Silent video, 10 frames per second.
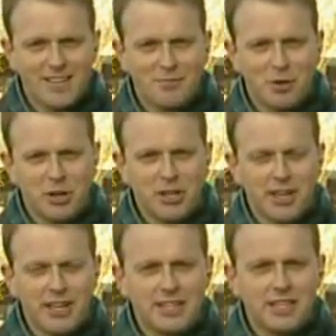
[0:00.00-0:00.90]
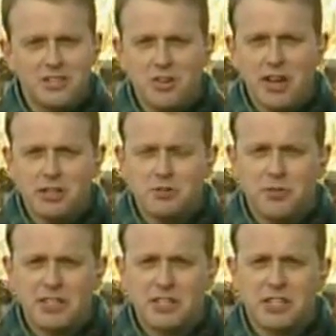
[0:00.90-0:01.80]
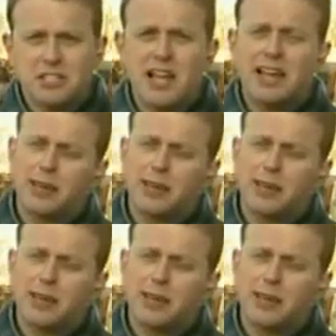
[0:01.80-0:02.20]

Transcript: Good morning, Kate. Yes, that's right. He just fancied a snack.